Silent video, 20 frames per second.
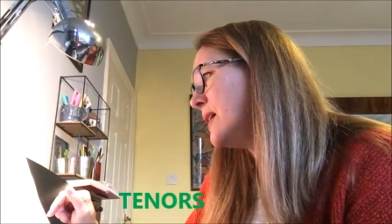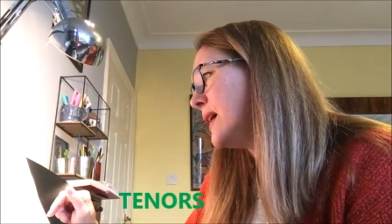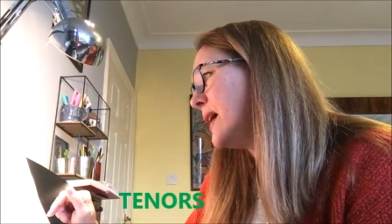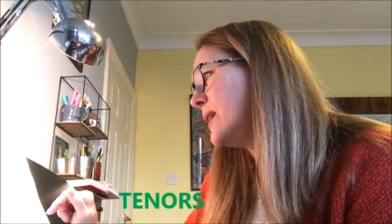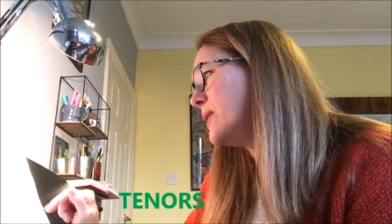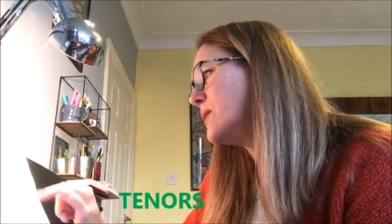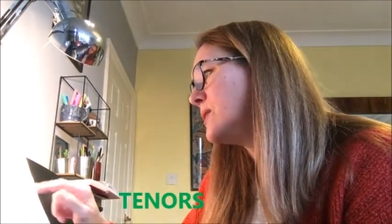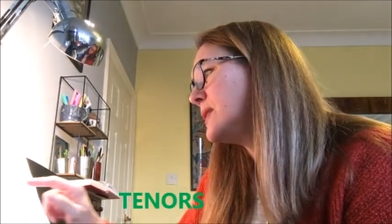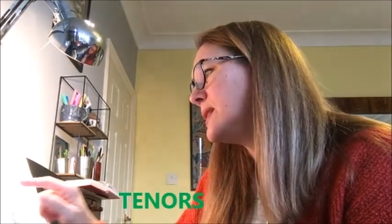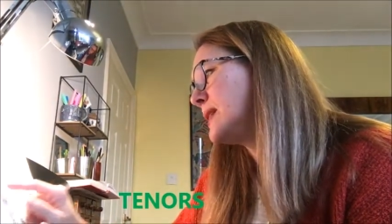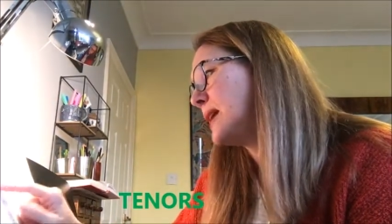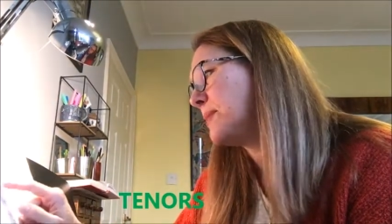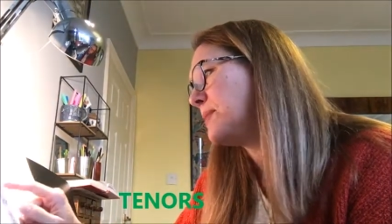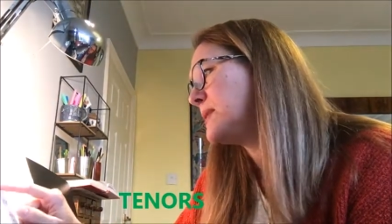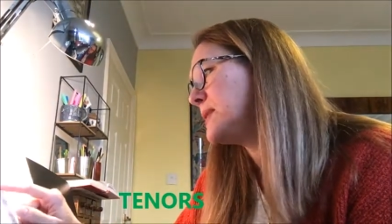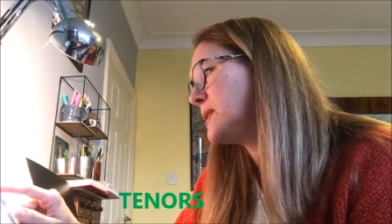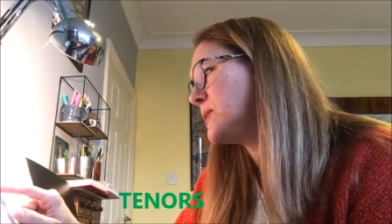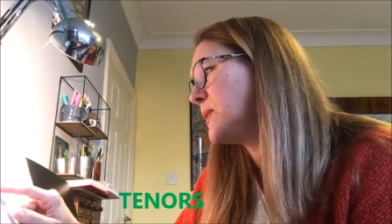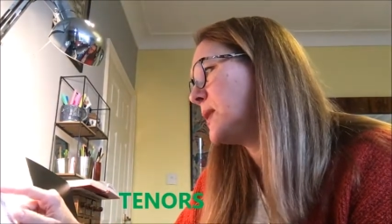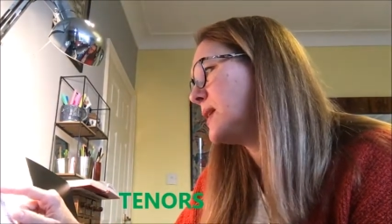And this
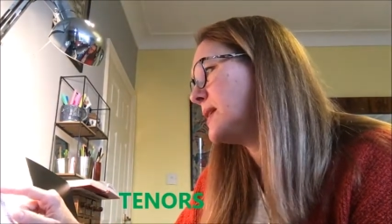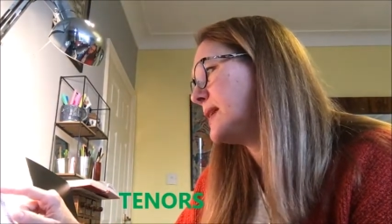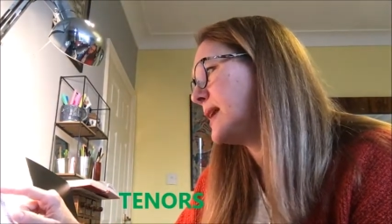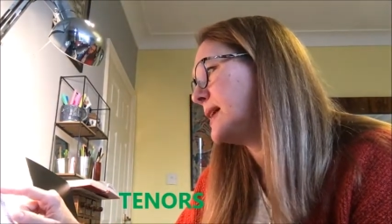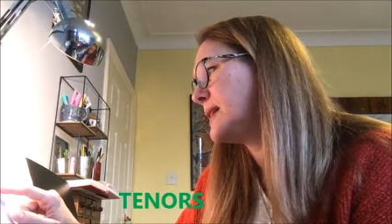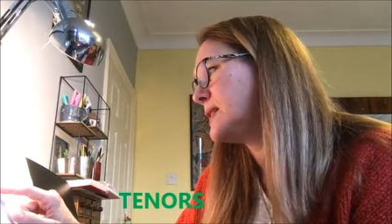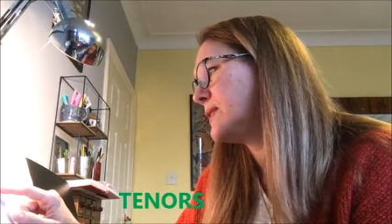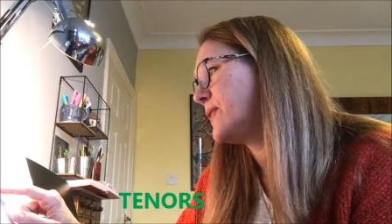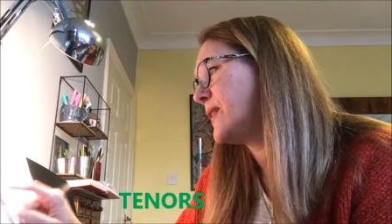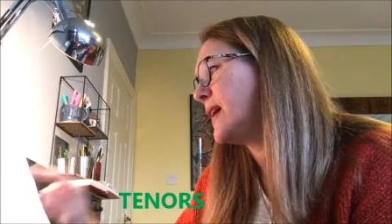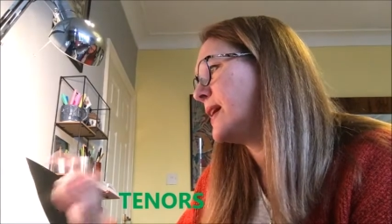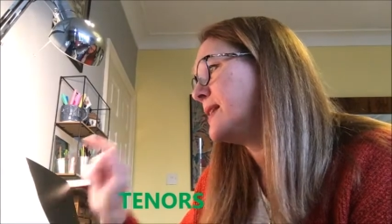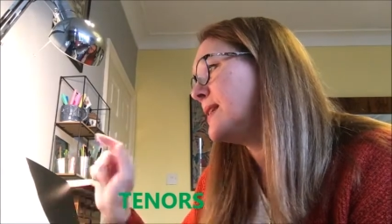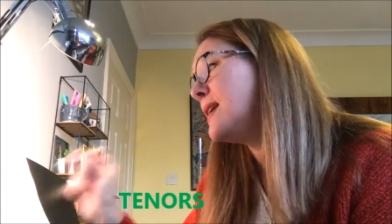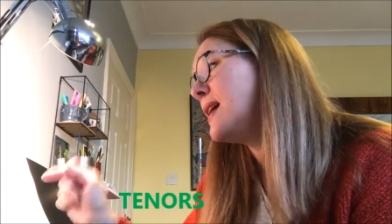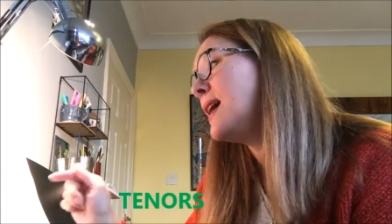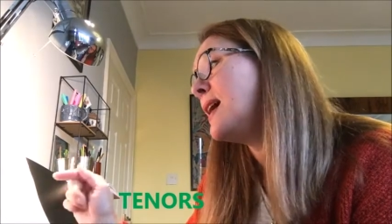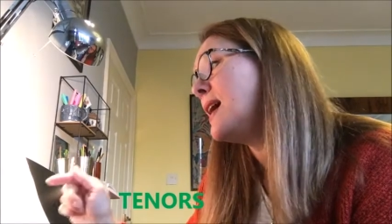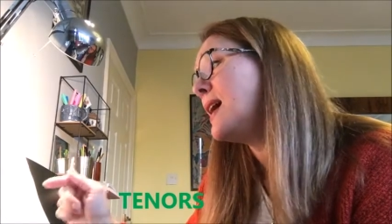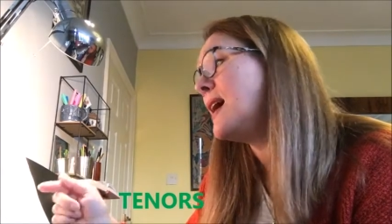happens as well in that divine.
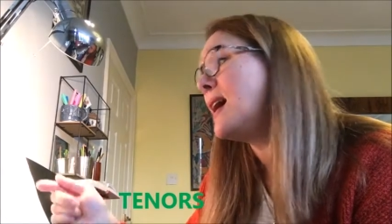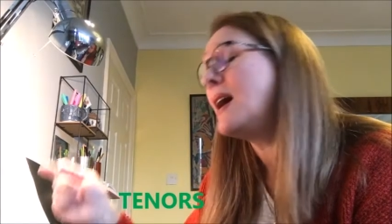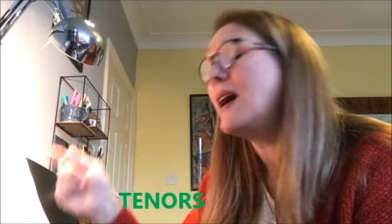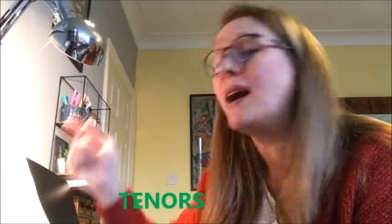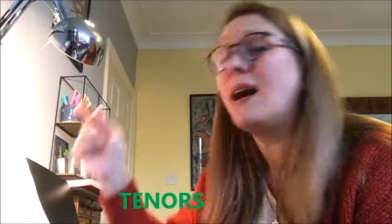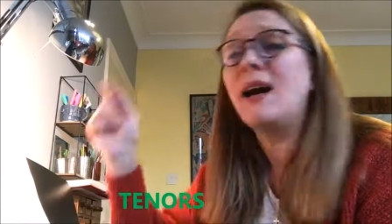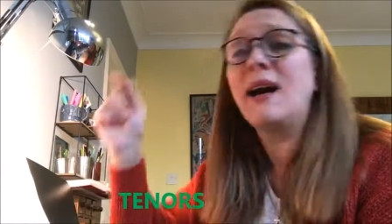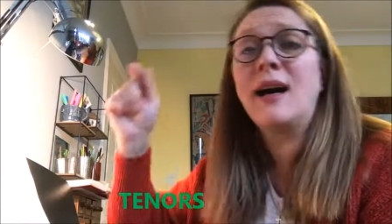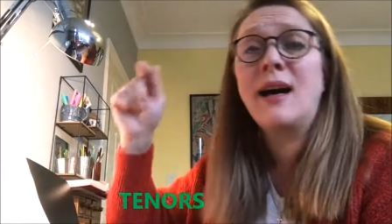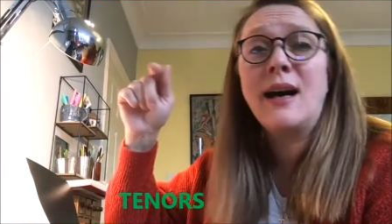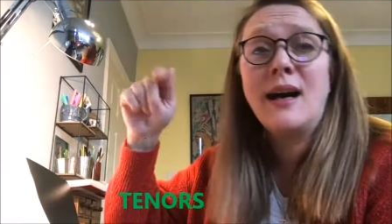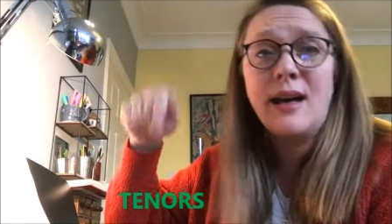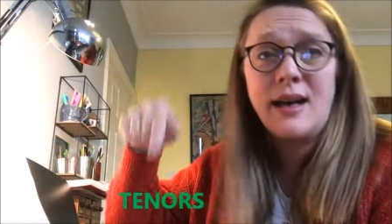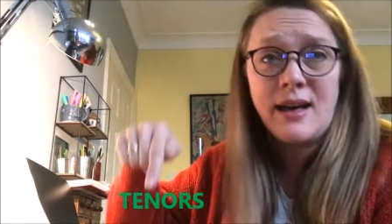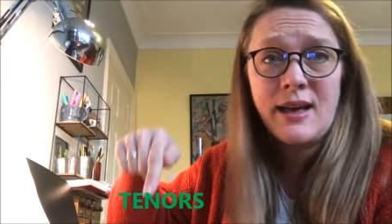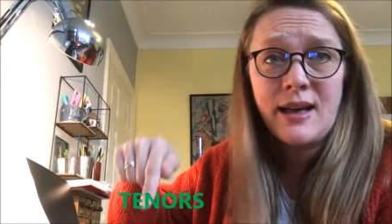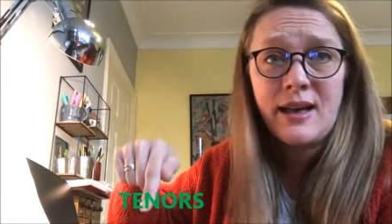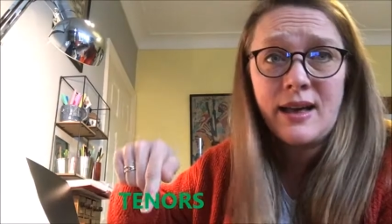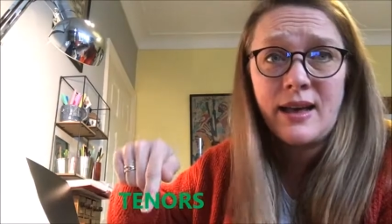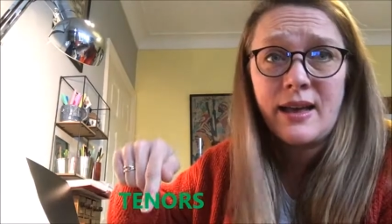
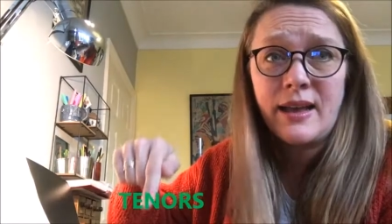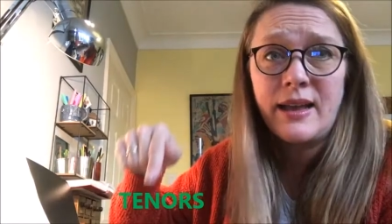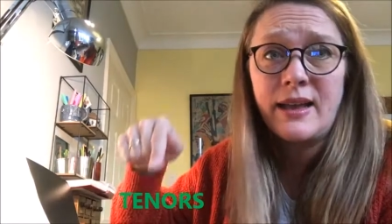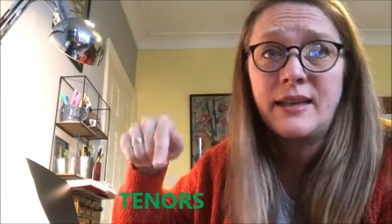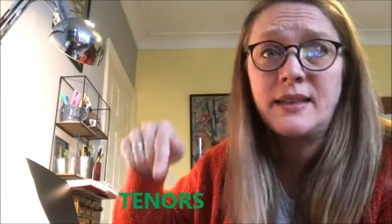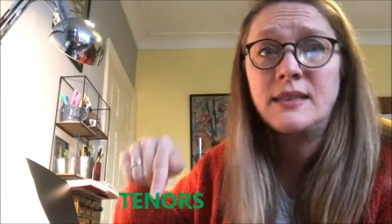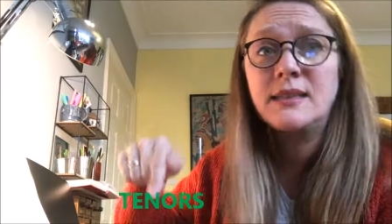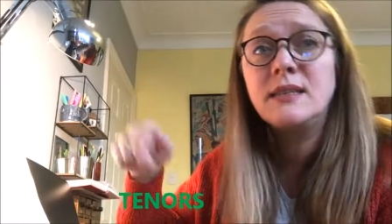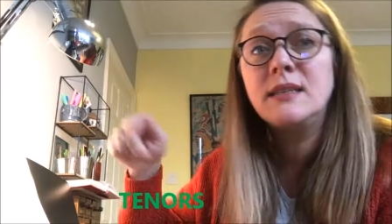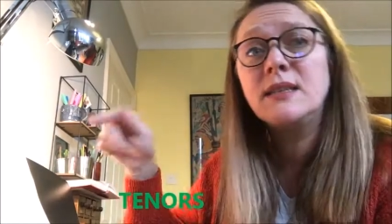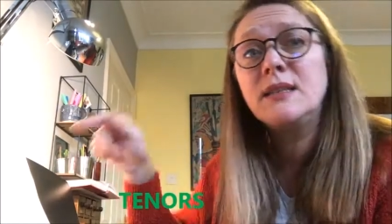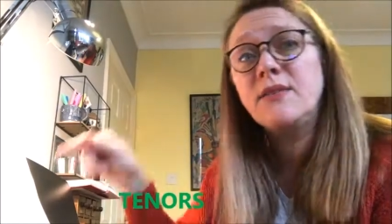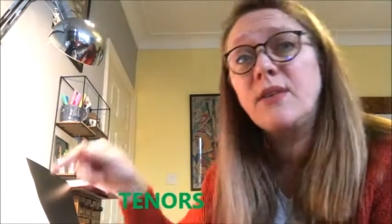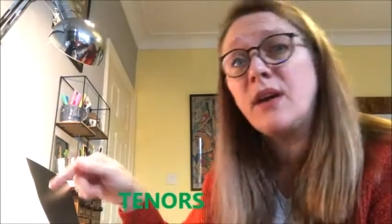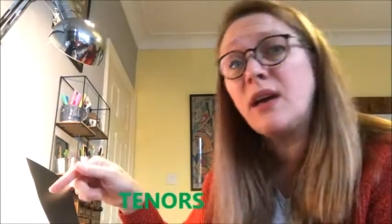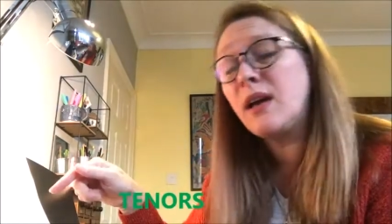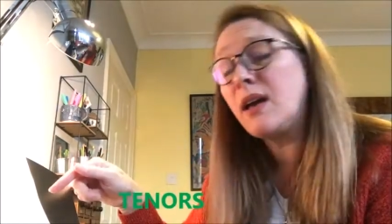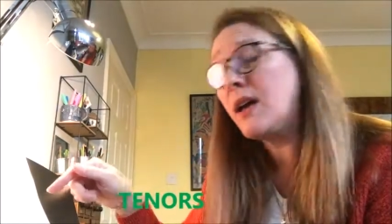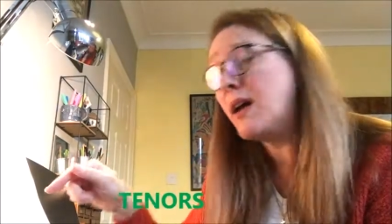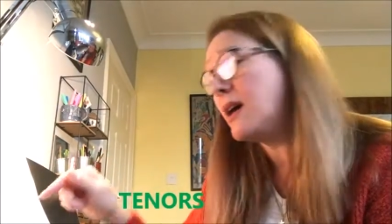Night
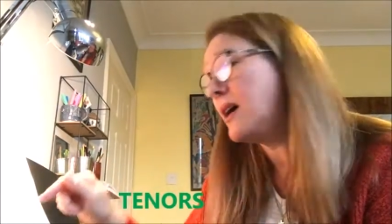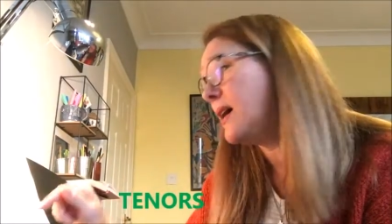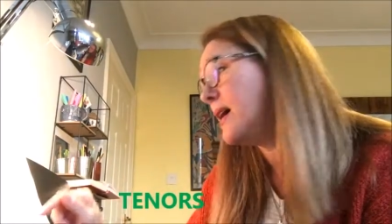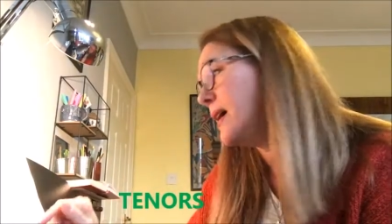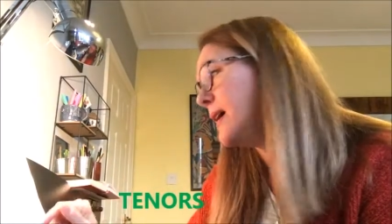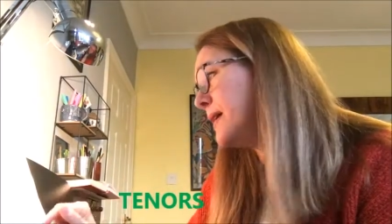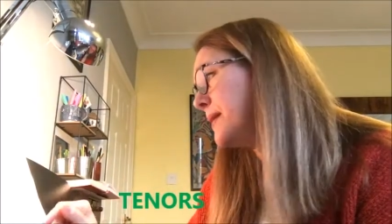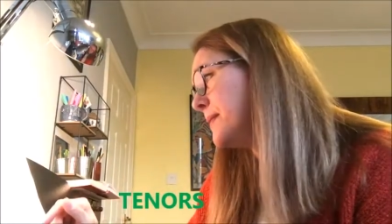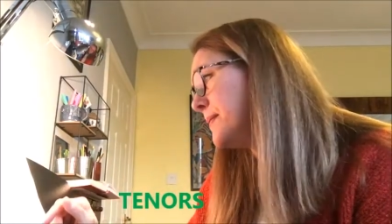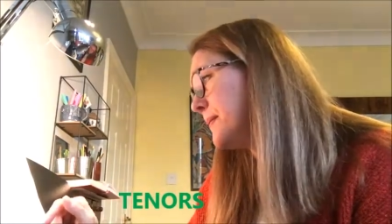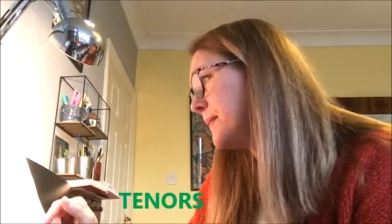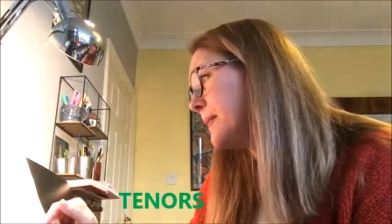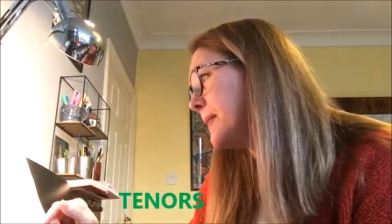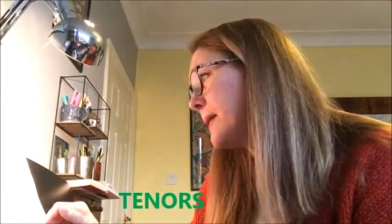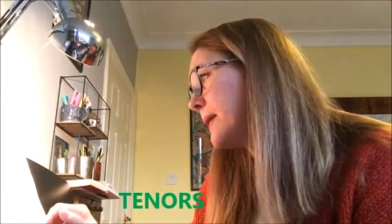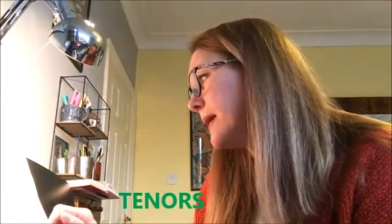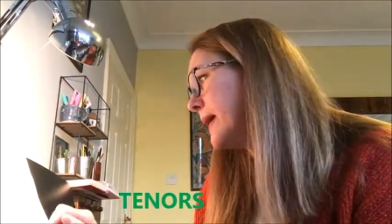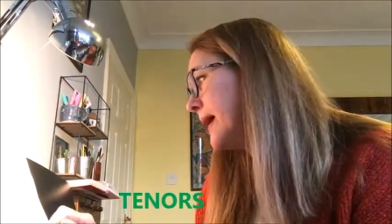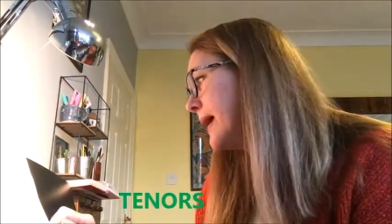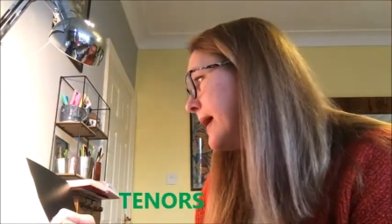divine.
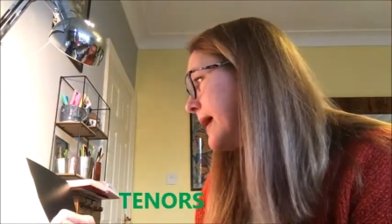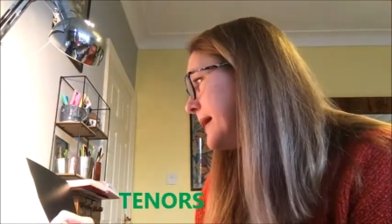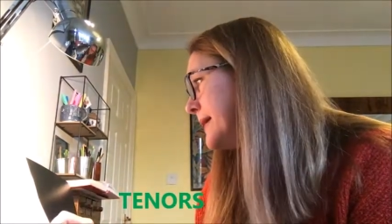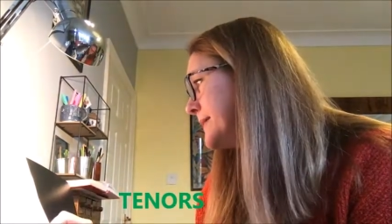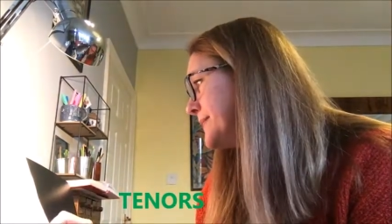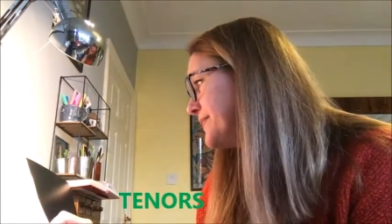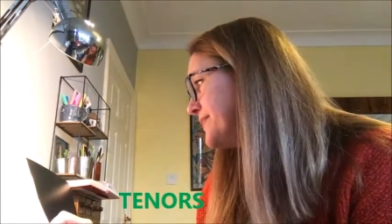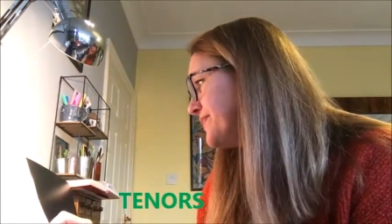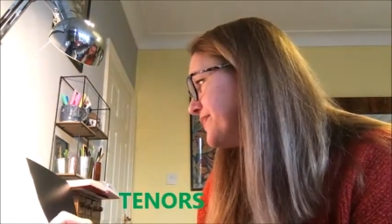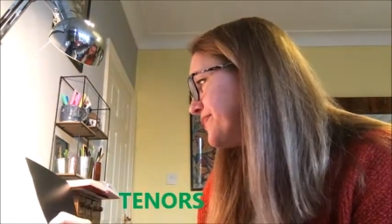Okay